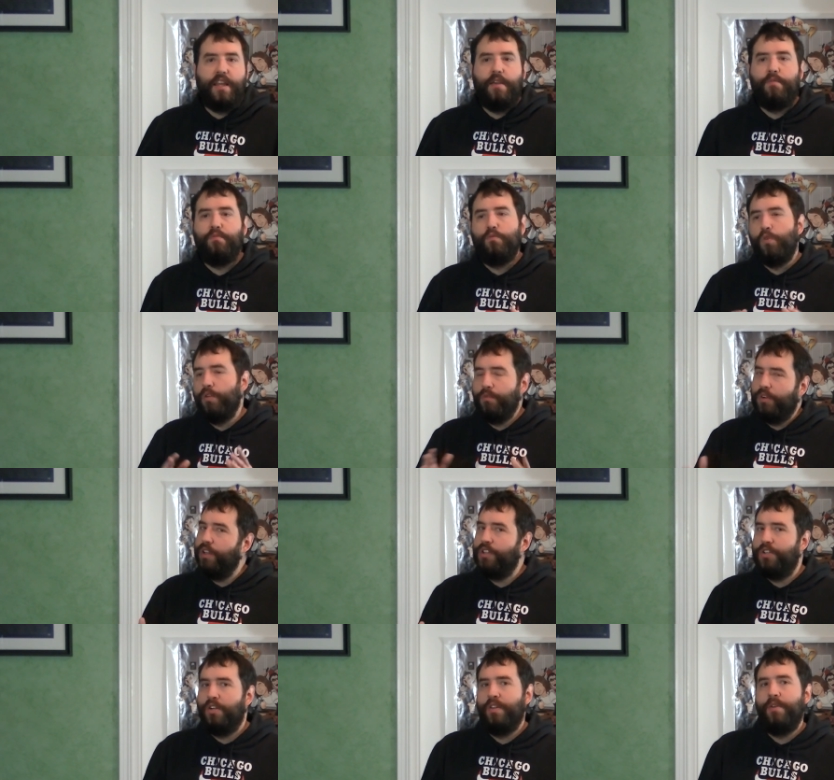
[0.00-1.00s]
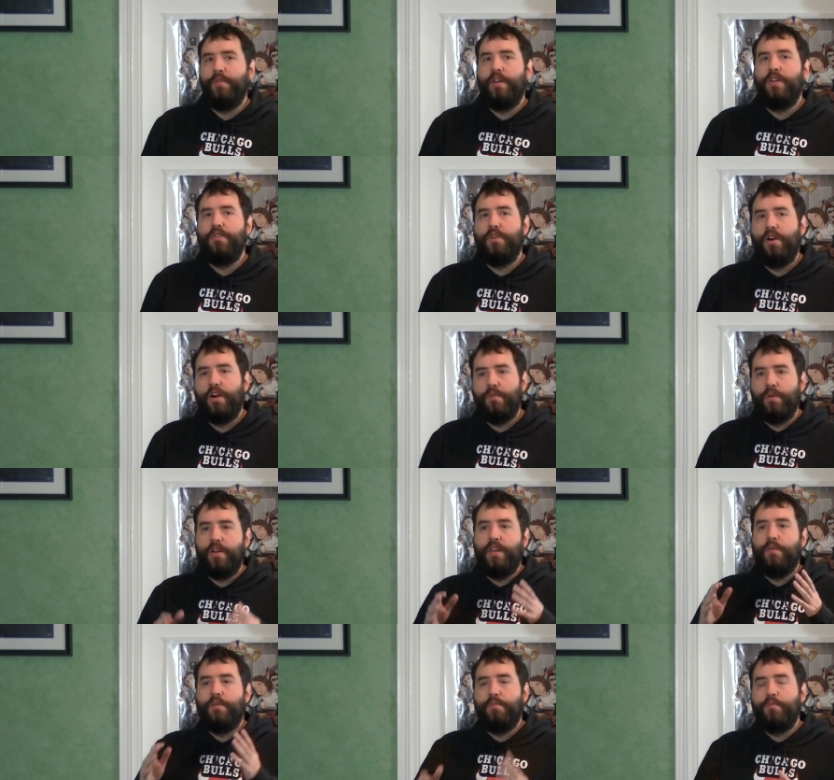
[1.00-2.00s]
They weren't really sure they were going to do
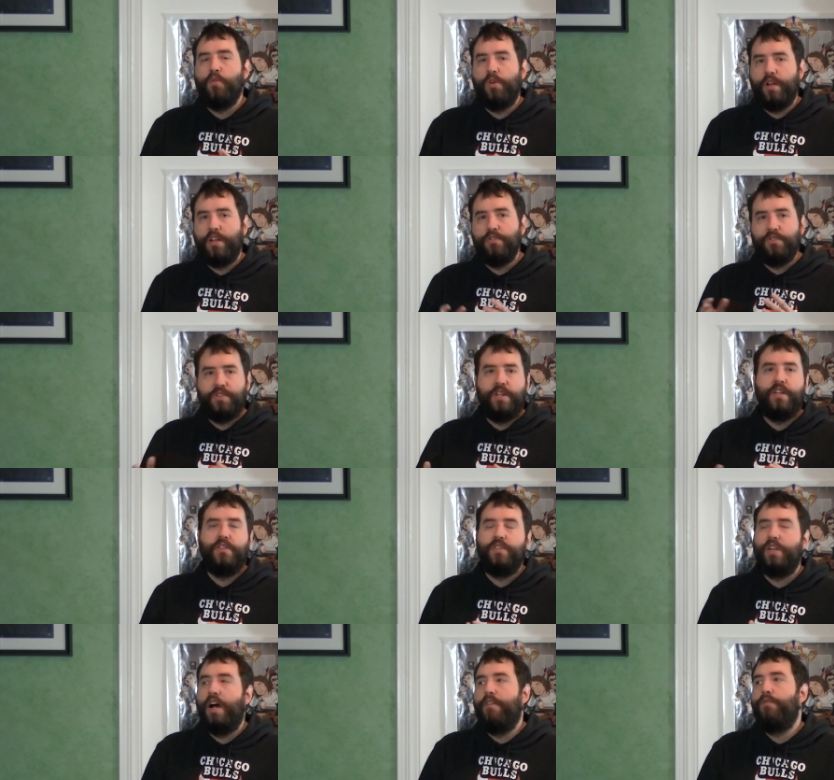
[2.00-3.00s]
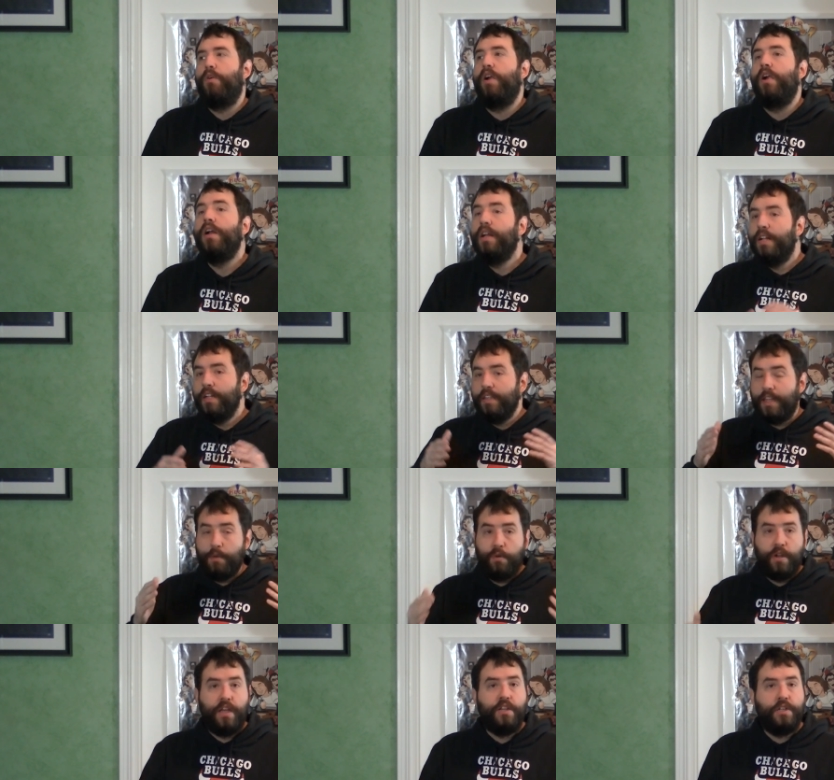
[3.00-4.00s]
hardware, they were more interested in software. They
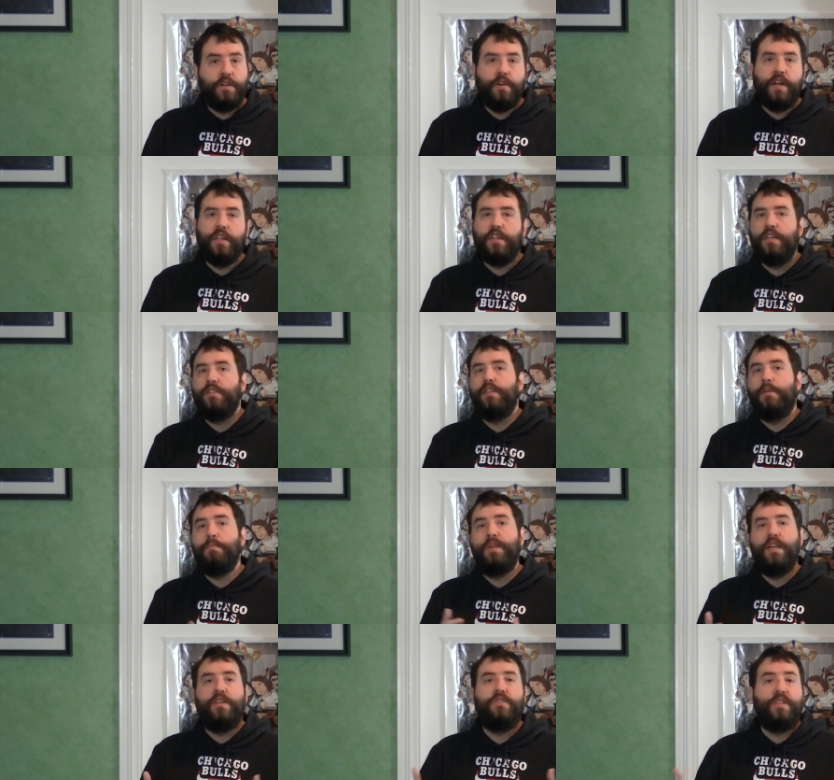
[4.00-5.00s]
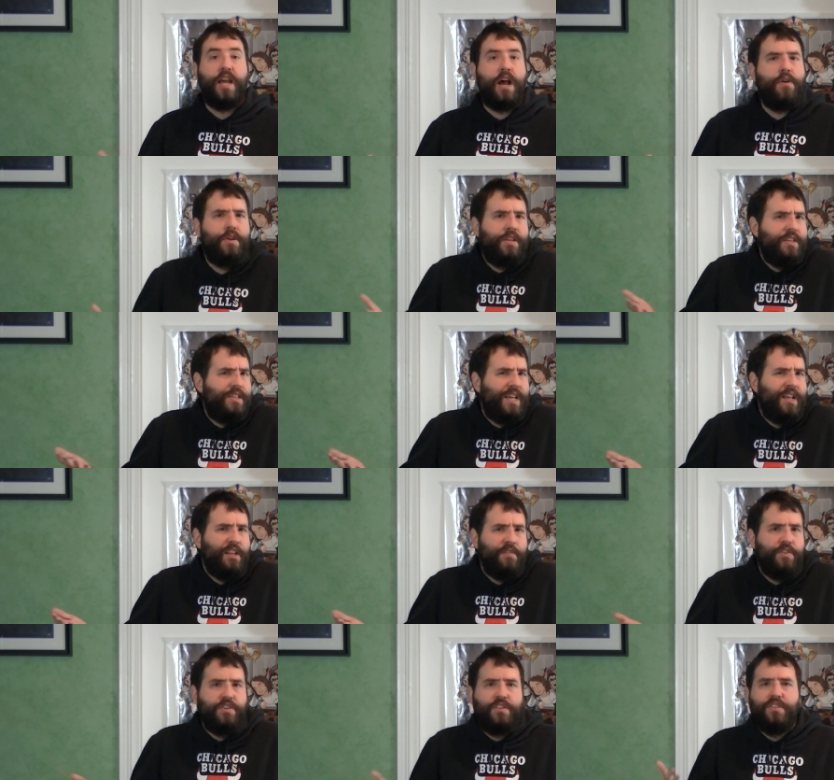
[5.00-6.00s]
were integrating things like PS Now into
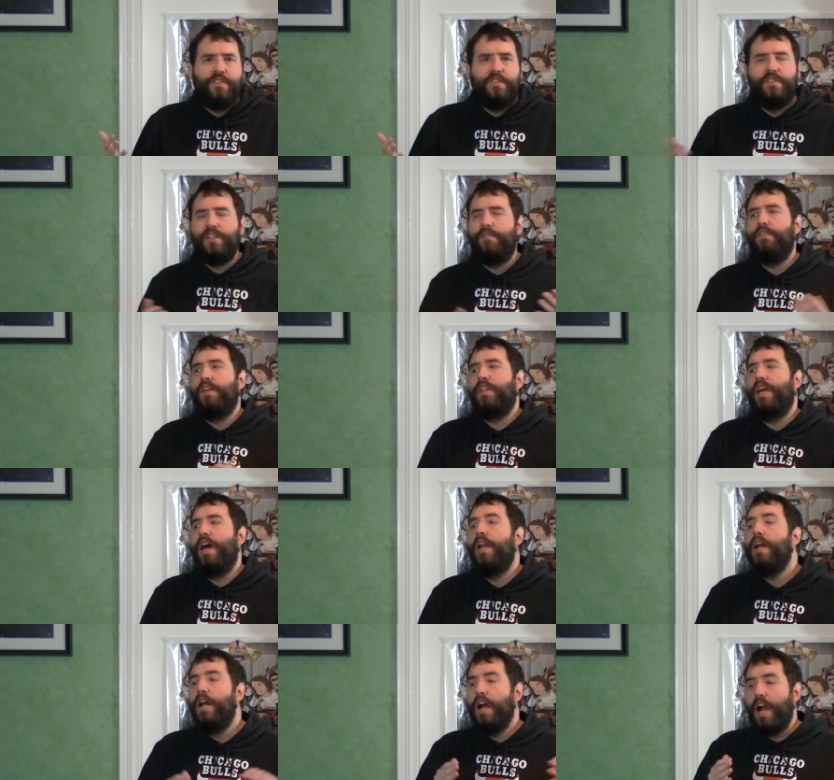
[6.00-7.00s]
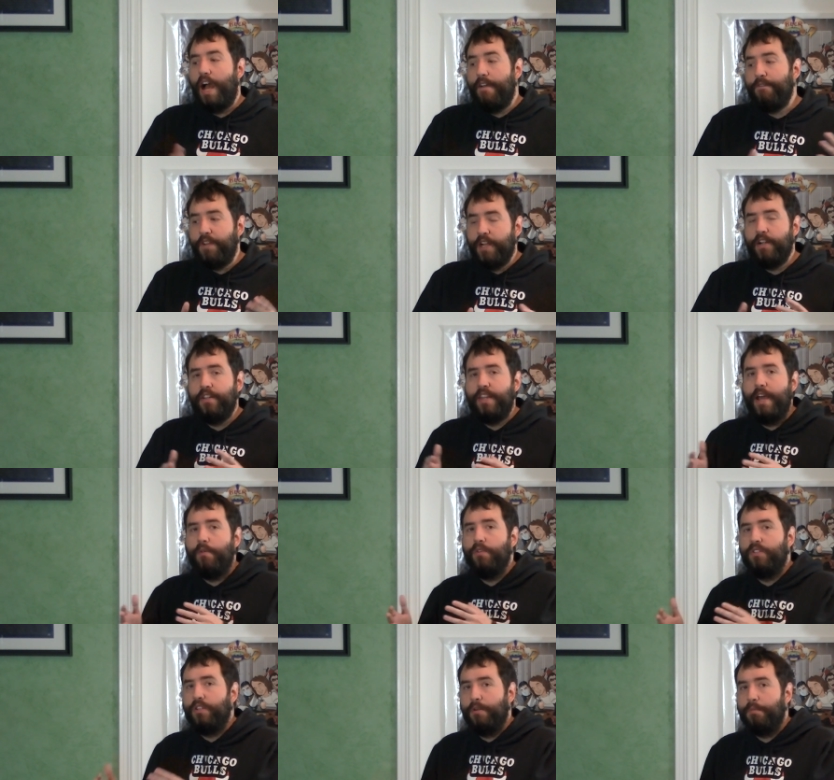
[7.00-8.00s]
televisions and stuff like that. I figured
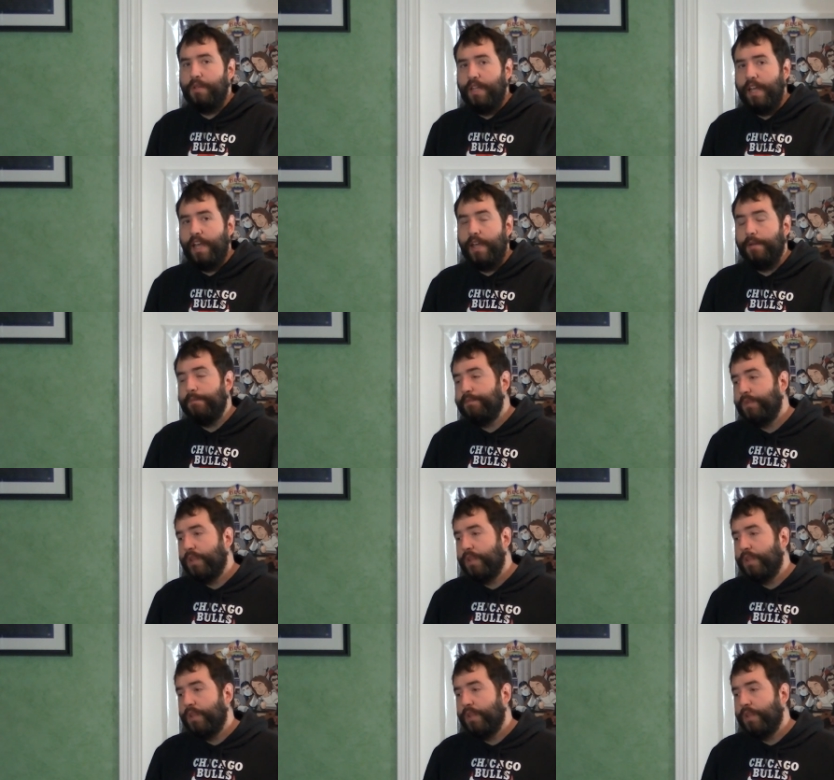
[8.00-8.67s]
that was their plan.